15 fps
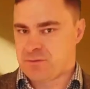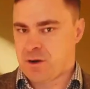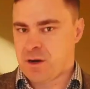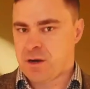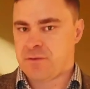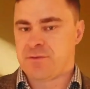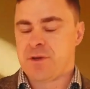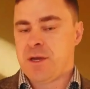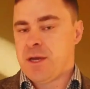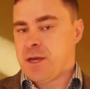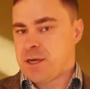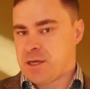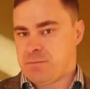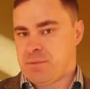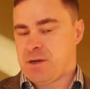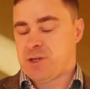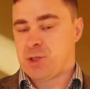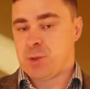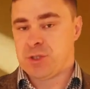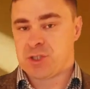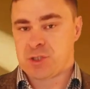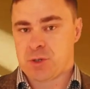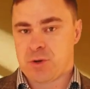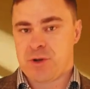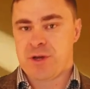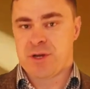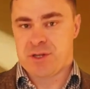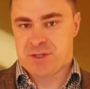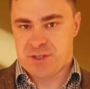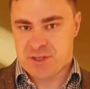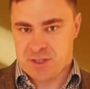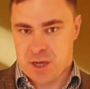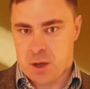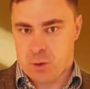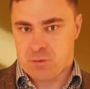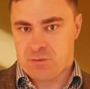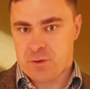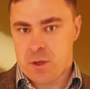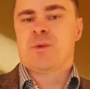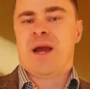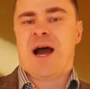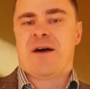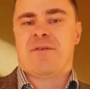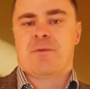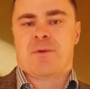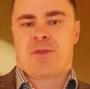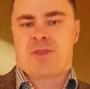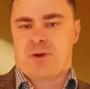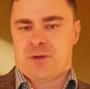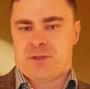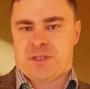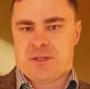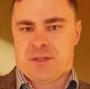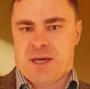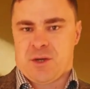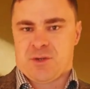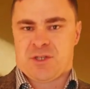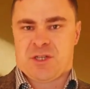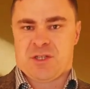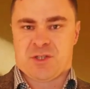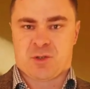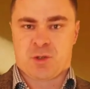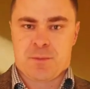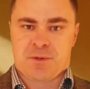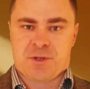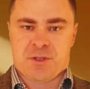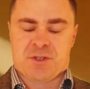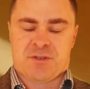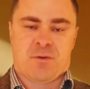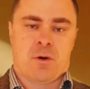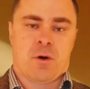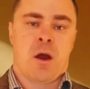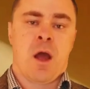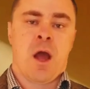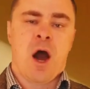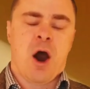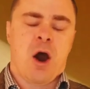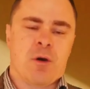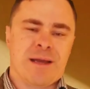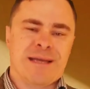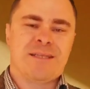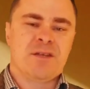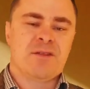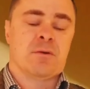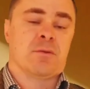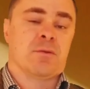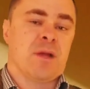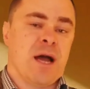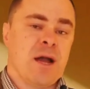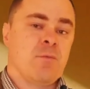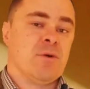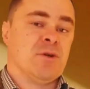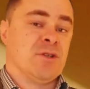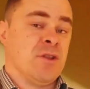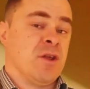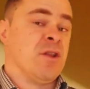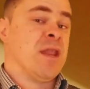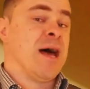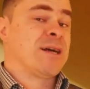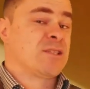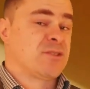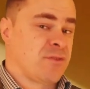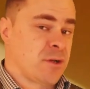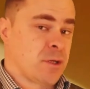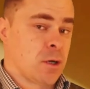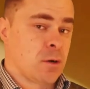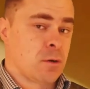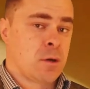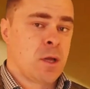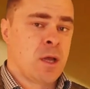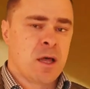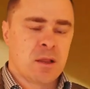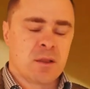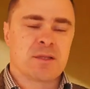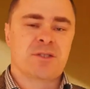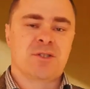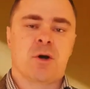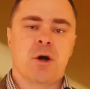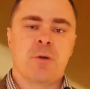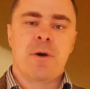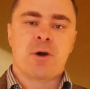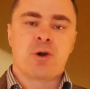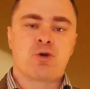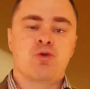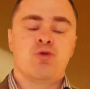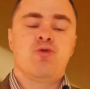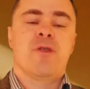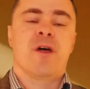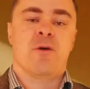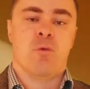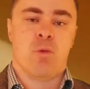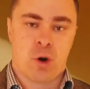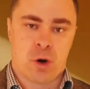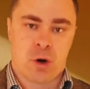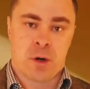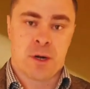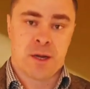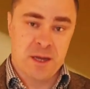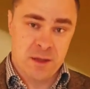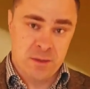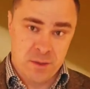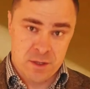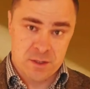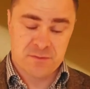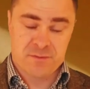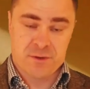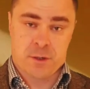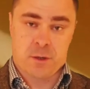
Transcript: survived compared to Etrurian itself, which we have over 13,000 inscriptions for. I'll get to their language in the next video. Let's talk about who they were in this